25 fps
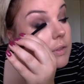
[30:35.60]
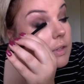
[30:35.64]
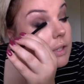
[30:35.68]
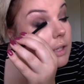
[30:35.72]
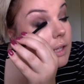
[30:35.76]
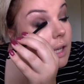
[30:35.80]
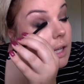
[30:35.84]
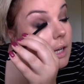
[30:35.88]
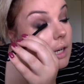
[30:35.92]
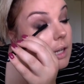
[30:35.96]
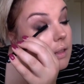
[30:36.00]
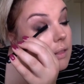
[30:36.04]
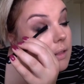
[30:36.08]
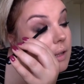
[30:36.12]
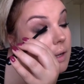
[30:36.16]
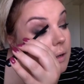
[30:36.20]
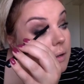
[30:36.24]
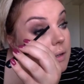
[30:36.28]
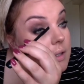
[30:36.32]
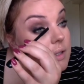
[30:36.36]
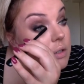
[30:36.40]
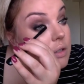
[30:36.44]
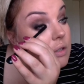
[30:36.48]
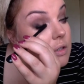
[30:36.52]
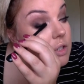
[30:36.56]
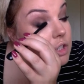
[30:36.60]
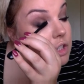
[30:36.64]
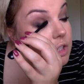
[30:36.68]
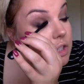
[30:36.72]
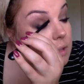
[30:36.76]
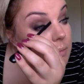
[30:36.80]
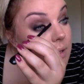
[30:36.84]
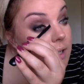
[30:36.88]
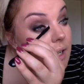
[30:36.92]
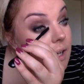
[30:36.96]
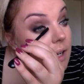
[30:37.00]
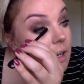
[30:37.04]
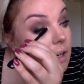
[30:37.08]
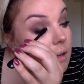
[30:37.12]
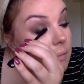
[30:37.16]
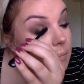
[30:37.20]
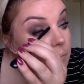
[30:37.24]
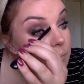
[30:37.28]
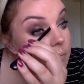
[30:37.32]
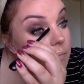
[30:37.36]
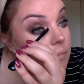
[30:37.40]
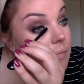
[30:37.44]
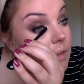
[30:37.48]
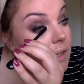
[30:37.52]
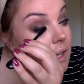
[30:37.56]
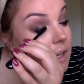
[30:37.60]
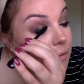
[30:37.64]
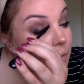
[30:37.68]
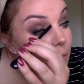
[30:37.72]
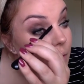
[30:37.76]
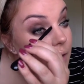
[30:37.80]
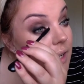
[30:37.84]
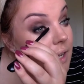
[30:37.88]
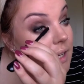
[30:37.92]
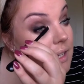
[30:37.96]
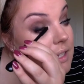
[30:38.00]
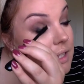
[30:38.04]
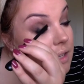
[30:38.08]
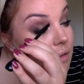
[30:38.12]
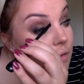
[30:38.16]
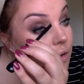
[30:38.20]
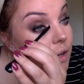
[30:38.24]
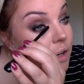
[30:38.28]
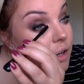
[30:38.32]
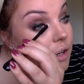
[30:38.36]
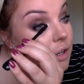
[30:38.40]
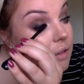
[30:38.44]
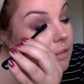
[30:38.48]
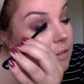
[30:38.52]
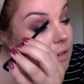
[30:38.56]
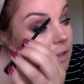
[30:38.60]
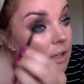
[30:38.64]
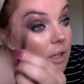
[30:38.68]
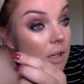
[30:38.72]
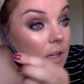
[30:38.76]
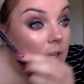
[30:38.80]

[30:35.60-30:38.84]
get in there and sort of shimmy up. Everyone has their own